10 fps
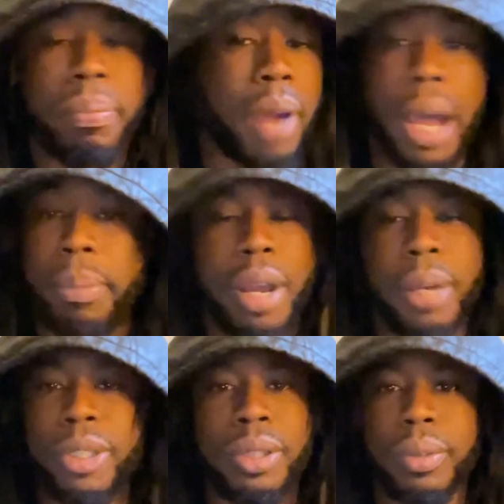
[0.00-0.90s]
I
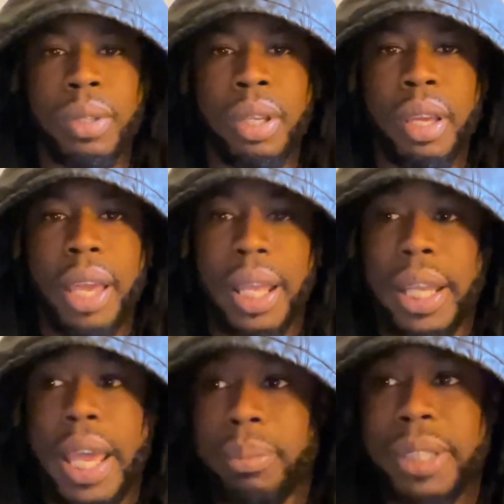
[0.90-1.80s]
promise you. And
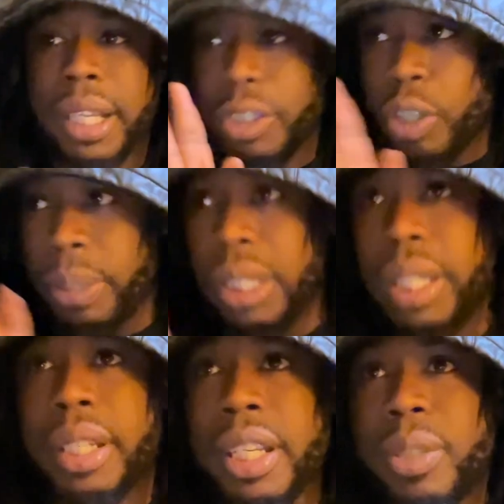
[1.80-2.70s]
then I'm telling you, you're going to be
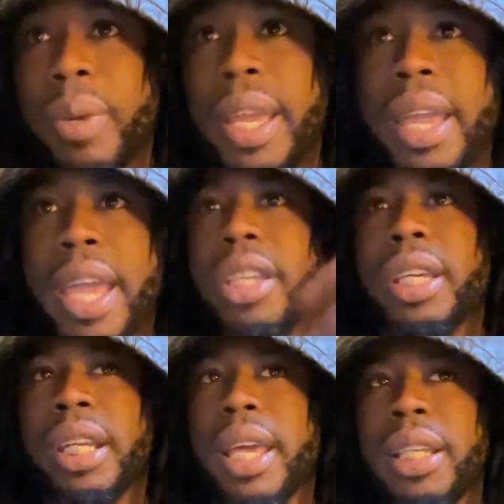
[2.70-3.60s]
looking this way and
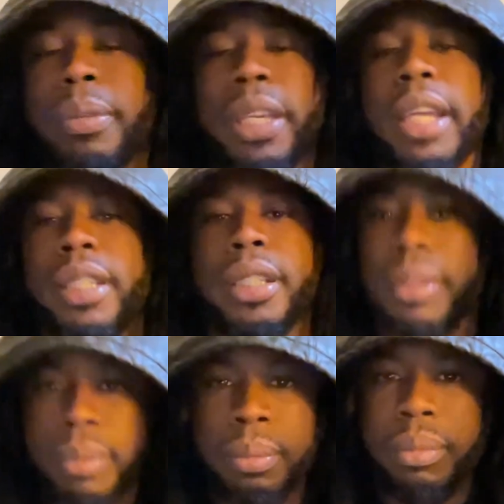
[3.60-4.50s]
you're going to end up
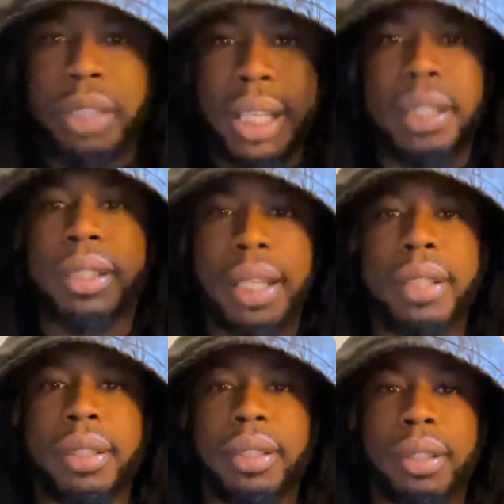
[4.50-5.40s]
catching
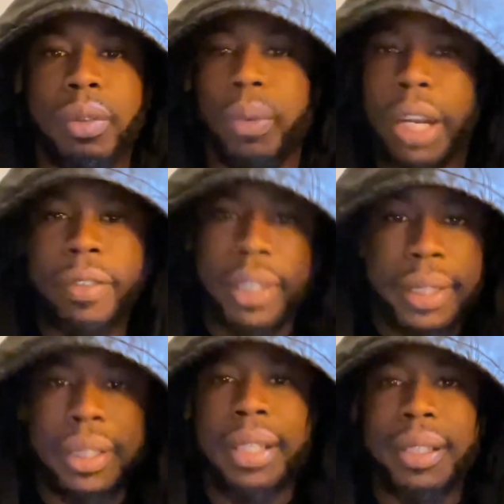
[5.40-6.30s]
this, whatever
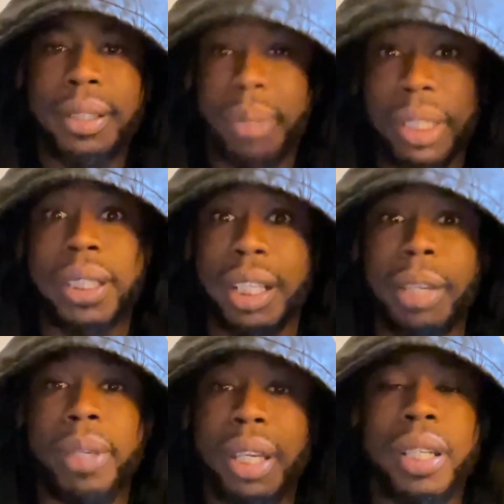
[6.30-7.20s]
this is. But it's going to
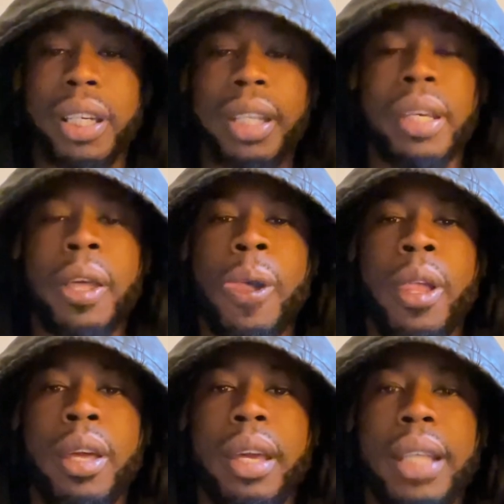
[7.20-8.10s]
be a good,
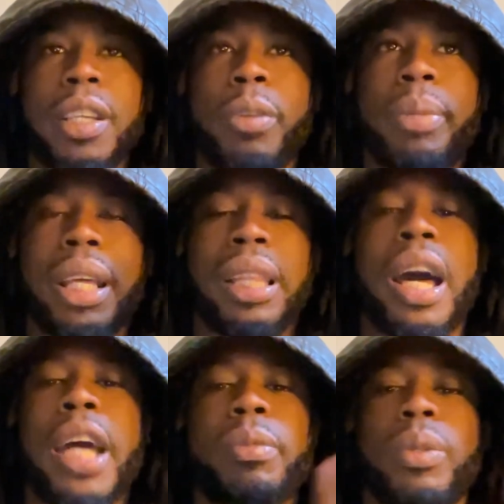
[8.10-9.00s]
it's going to be
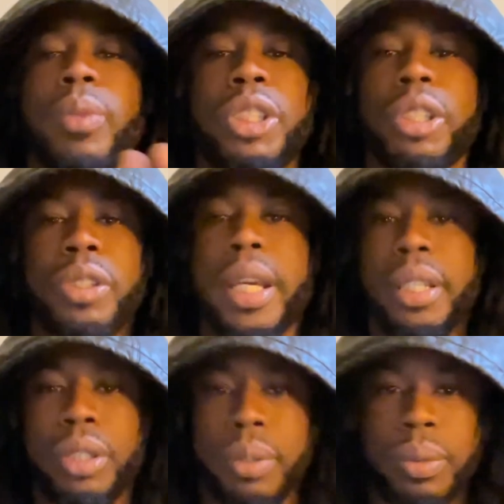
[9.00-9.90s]
aligned with what you're trying
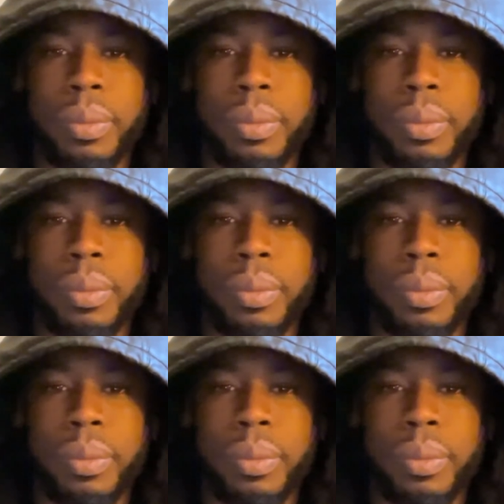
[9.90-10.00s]
to do.